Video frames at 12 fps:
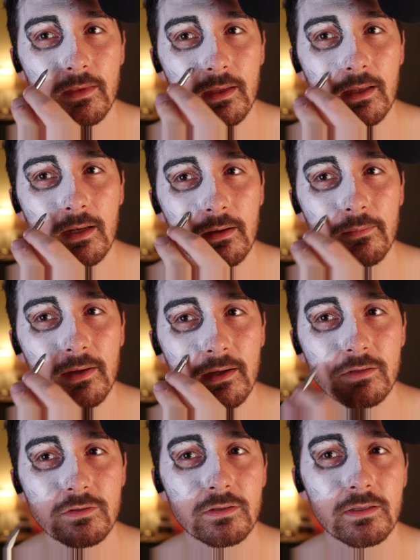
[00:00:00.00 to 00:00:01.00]
And I'm
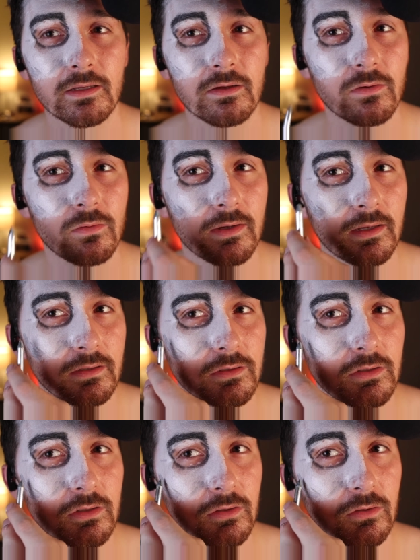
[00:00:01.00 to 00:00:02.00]
actually going
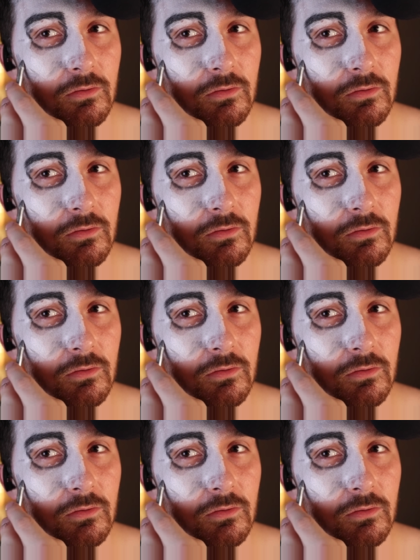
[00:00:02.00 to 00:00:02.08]
to